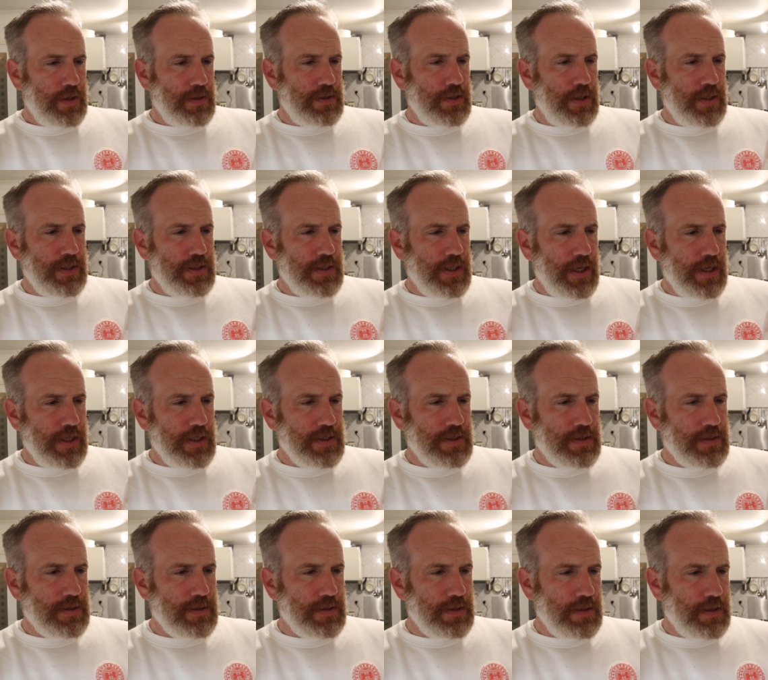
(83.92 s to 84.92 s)
So this
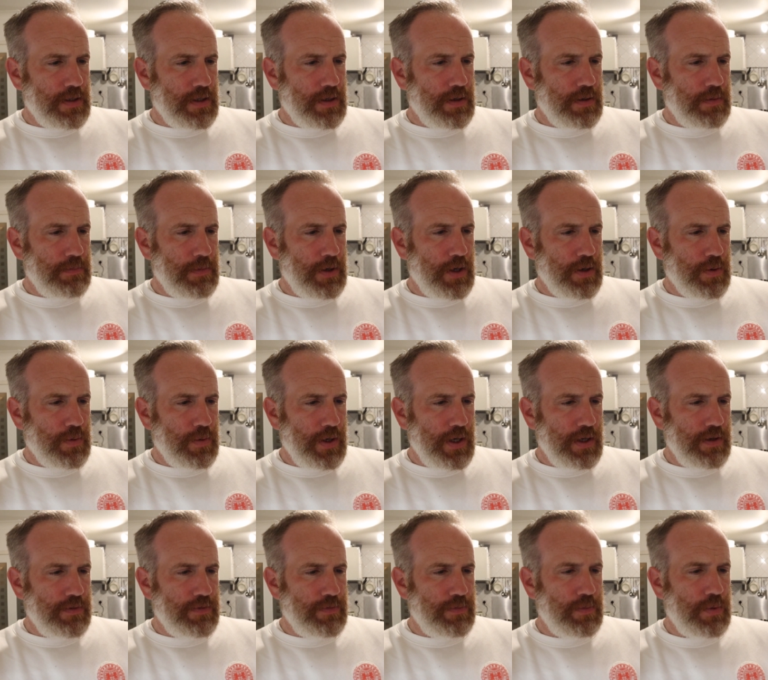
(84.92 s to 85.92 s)
takes uh,
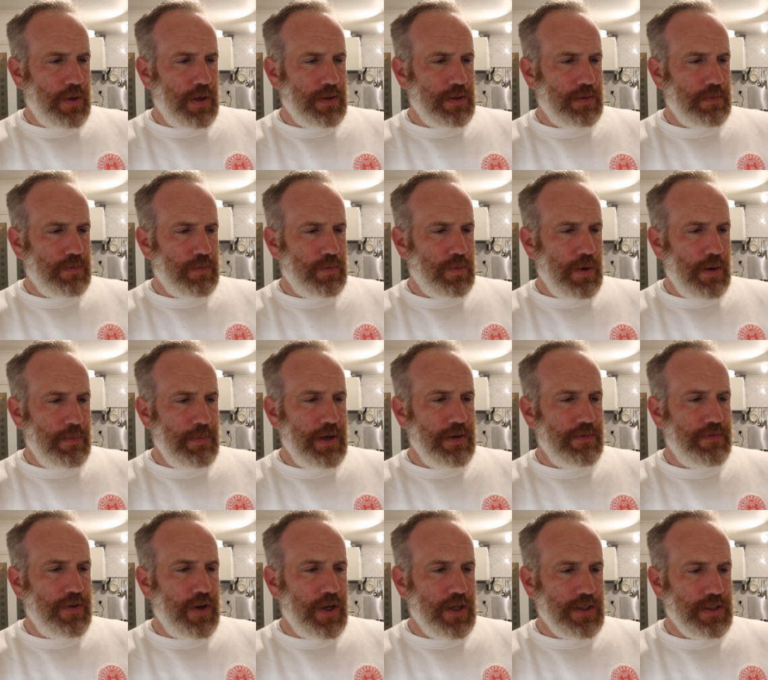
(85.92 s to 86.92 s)
microwave one, one
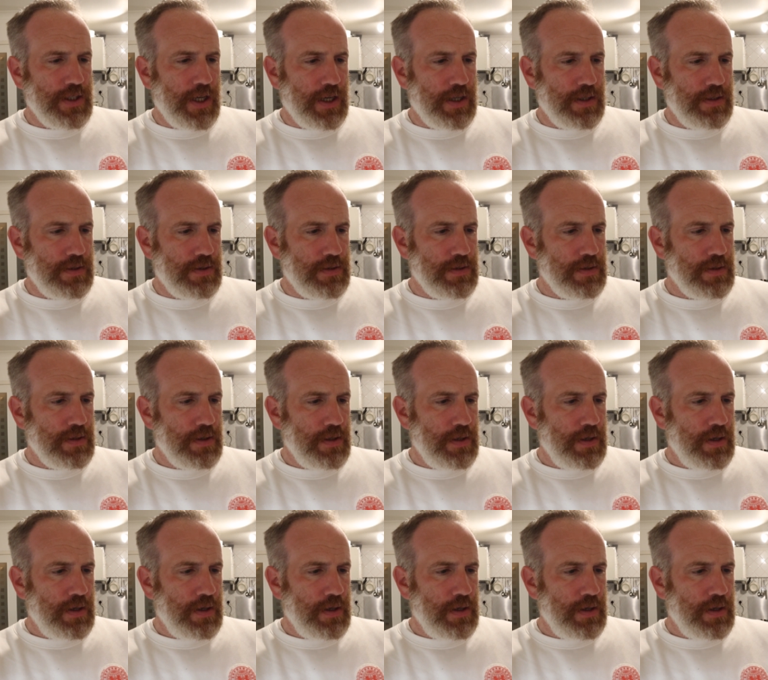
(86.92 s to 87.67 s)
minute 30 seconds.